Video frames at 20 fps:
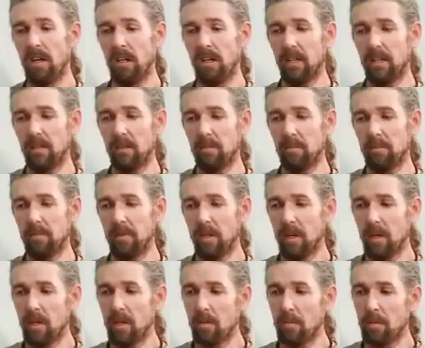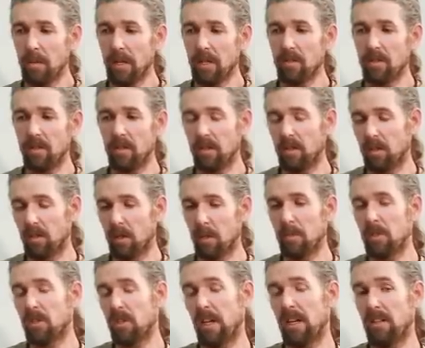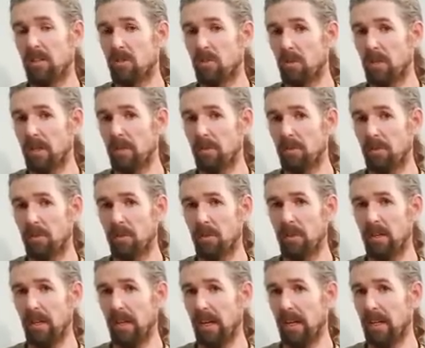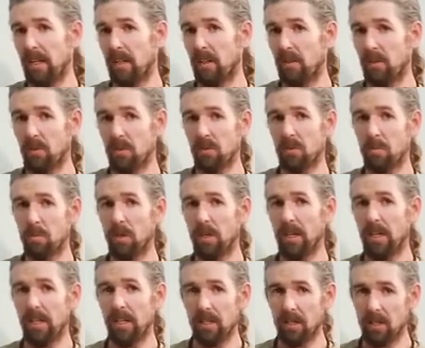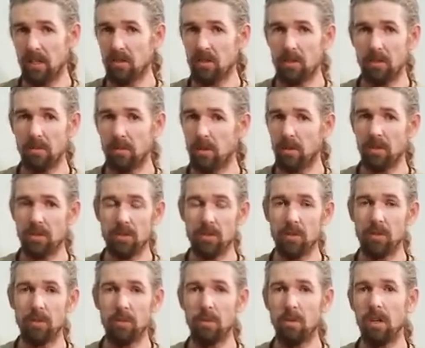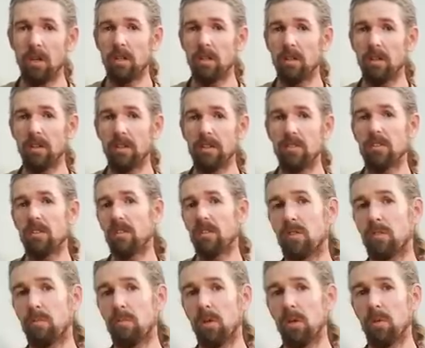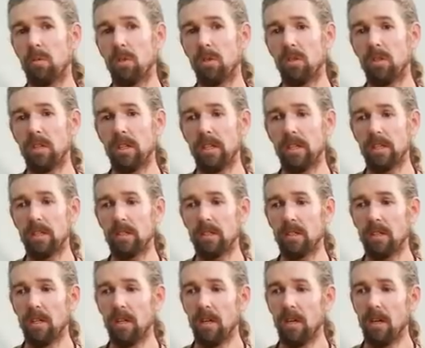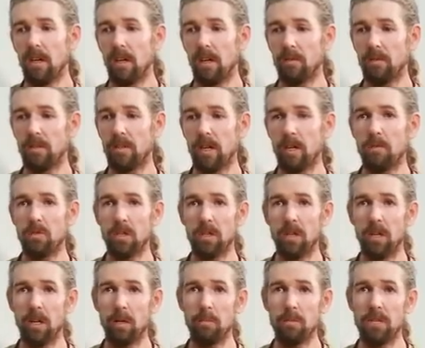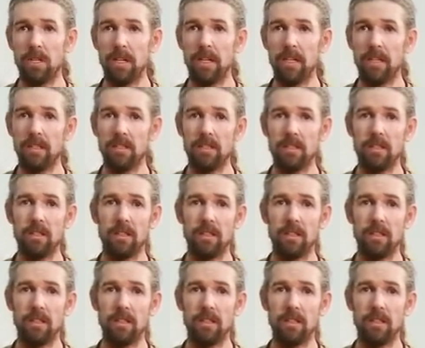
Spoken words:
Herbicide drift through the air, through spraying, and also, of course, through the water. All these are mobile and oftentimes are uptaked,